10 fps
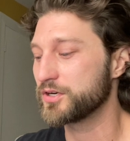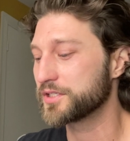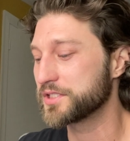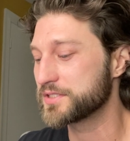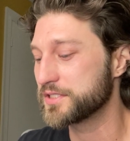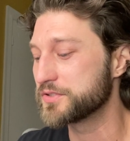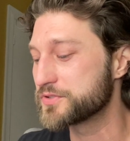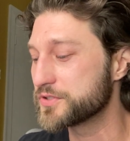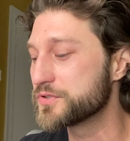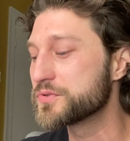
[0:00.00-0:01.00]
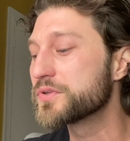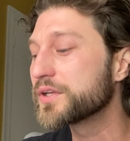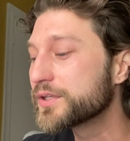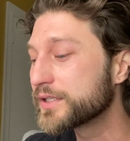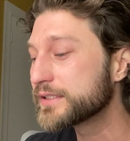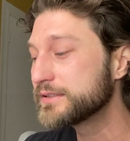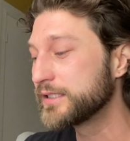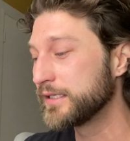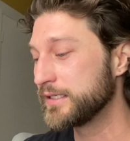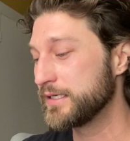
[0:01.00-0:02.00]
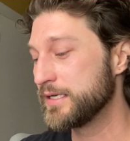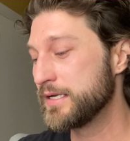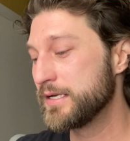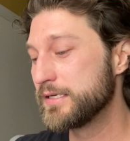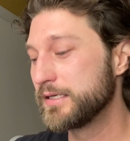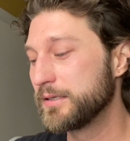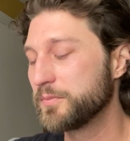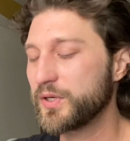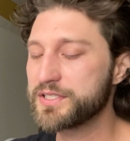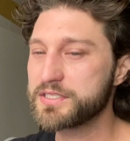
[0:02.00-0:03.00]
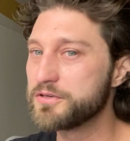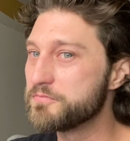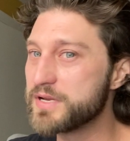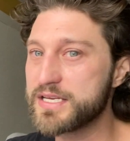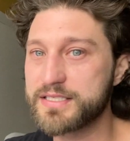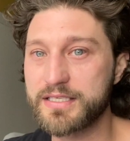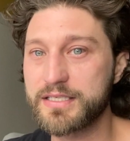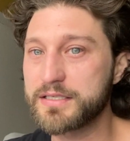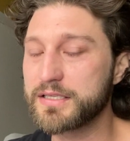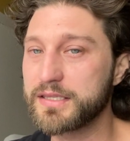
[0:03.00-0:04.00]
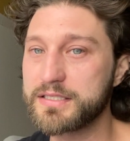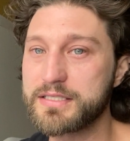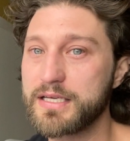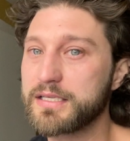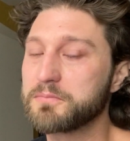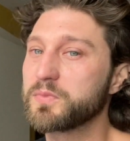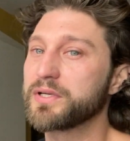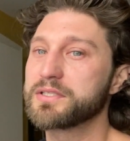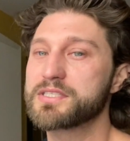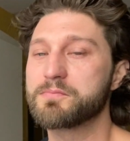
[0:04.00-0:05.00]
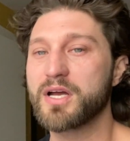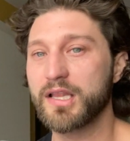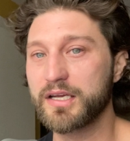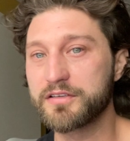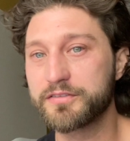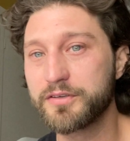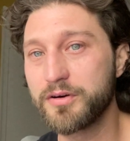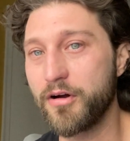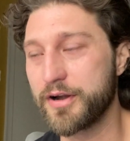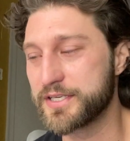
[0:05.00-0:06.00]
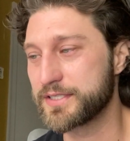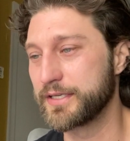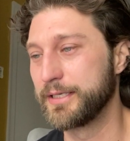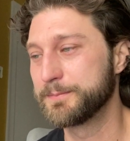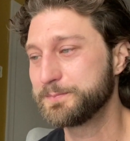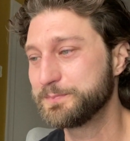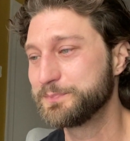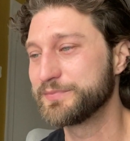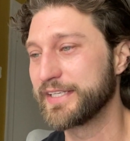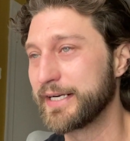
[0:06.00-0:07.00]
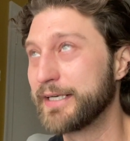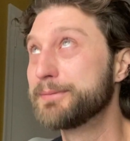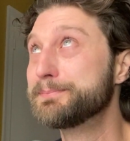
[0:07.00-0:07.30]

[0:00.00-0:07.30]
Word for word: God continues to do the healing. But it's an amazing healing that's taking place in my life, honestly. Yeah.